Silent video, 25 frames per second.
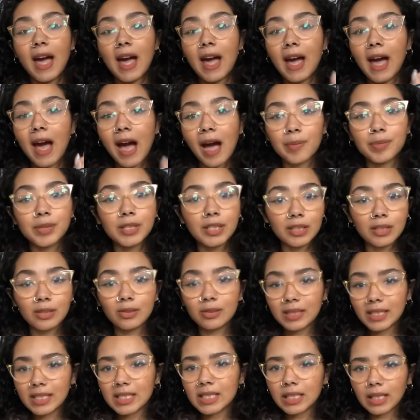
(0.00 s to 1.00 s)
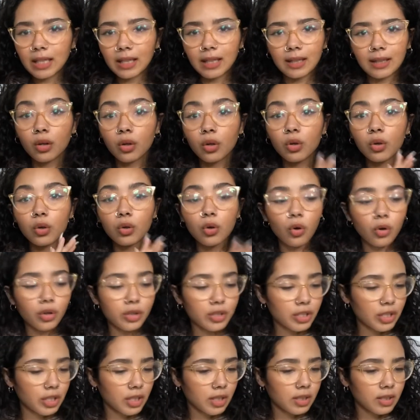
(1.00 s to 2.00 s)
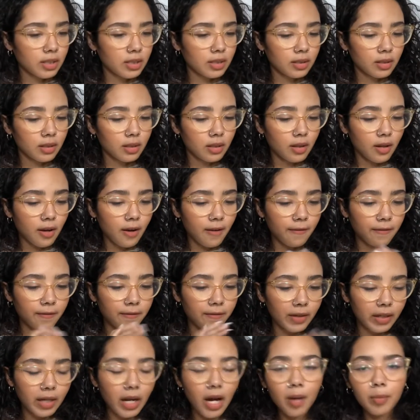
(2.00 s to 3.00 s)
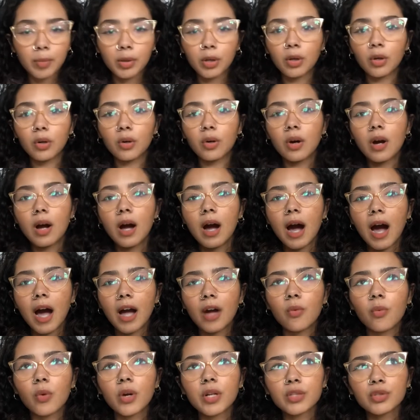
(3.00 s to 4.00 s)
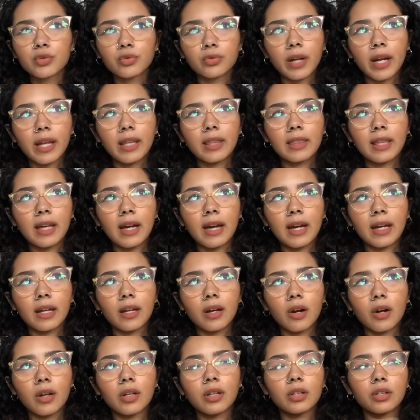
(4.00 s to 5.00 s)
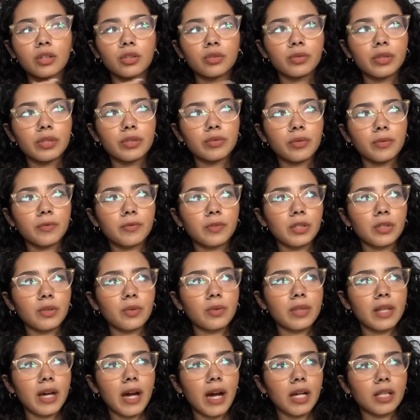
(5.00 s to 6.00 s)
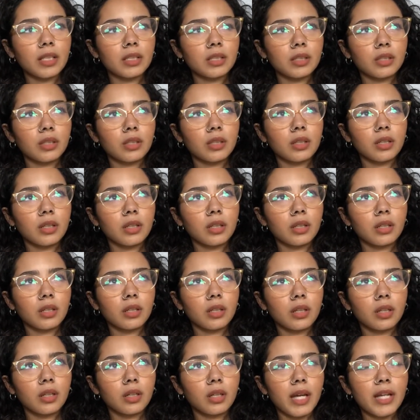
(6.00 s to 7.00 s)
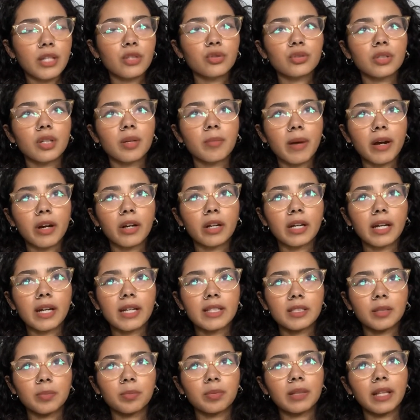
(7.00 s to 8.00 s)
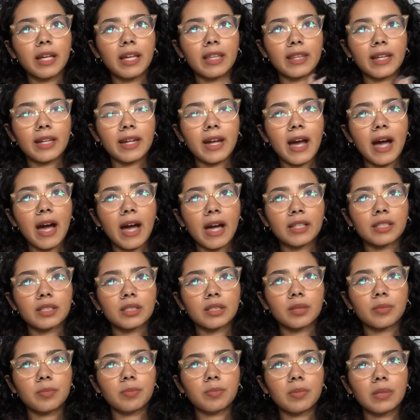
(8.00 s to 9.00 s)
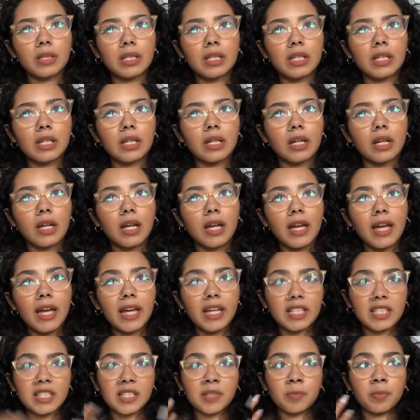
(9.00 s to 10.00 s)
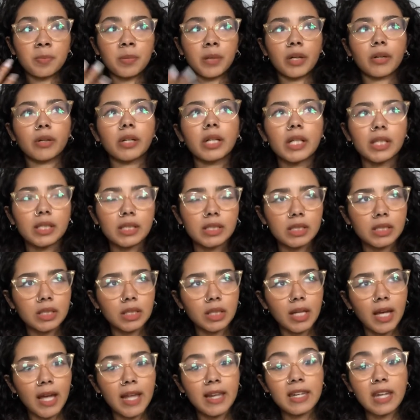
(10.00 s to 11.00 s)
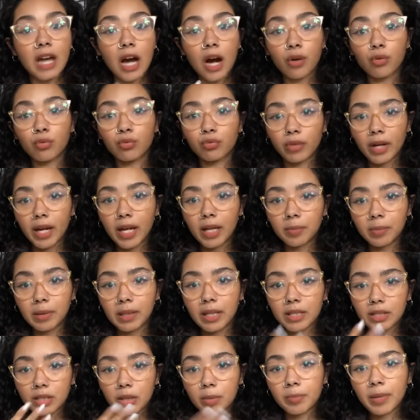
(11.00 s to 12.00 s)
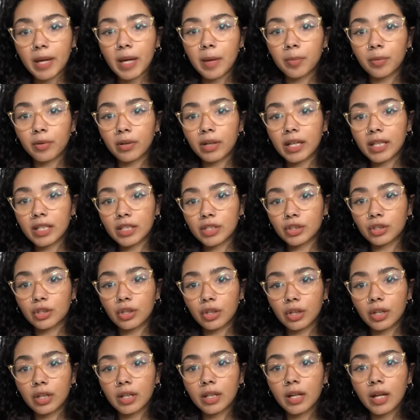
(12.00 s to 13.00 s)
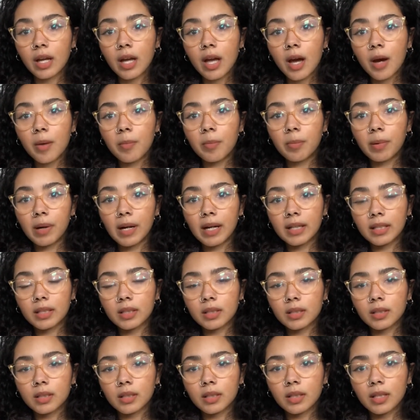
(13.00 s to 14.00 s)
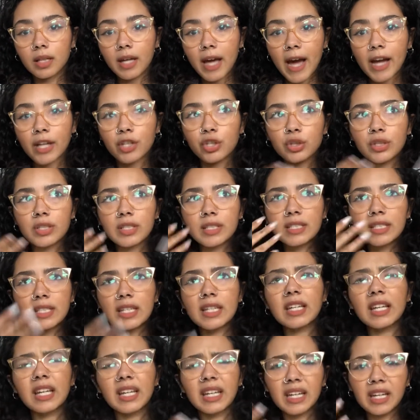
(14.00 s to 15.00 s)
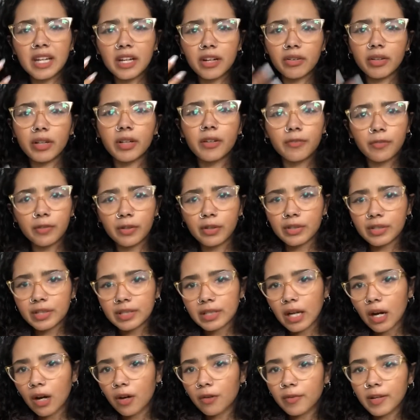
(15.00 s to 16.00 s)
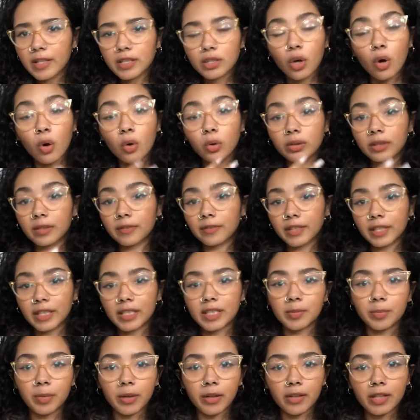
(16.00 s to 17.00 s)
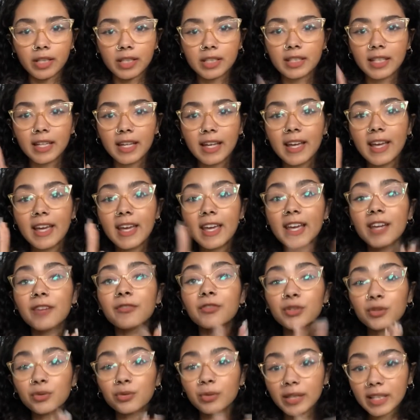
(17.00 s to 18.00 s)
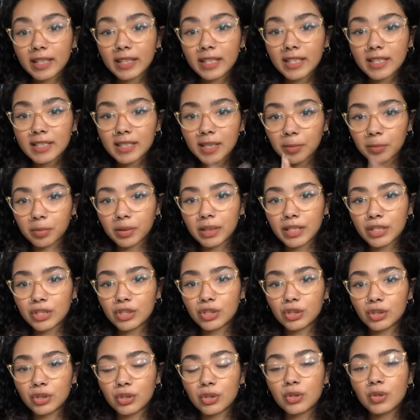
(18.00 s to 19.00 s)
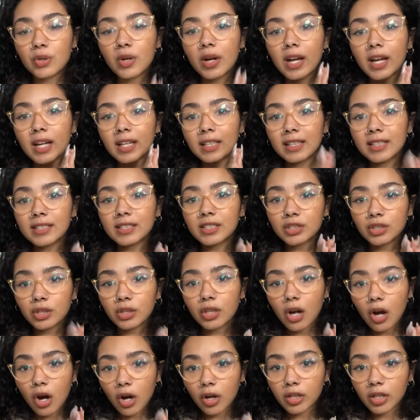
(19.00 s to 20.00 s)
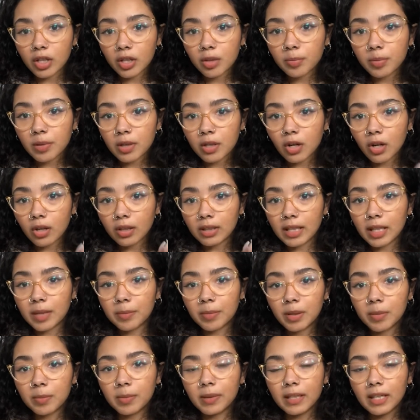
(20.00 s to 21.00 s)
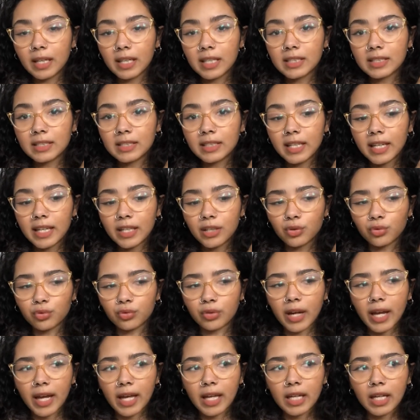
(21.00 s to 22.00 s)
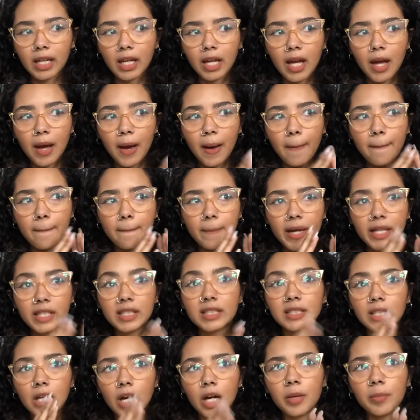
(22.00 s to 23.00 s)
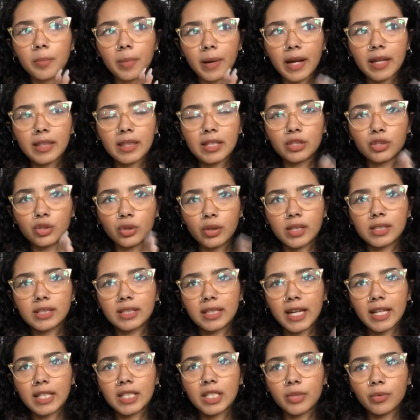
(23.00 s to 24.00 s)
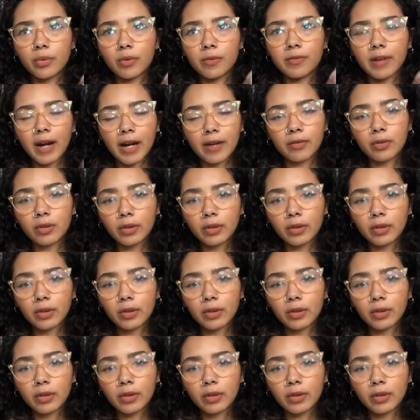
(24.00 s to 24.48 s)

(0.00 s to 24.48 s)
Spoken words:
Absolutely stunning, gorgeous, phenomenal. I once read that on a Goodreads review that Angels in America is a play that has to be experienced and not read, because on paper it is good, but actually seeing it and hearing it for yourself is a whole different experience. If you read this, and please do, listen to the audiobook on Libby because it's read It's done by the 2018 revival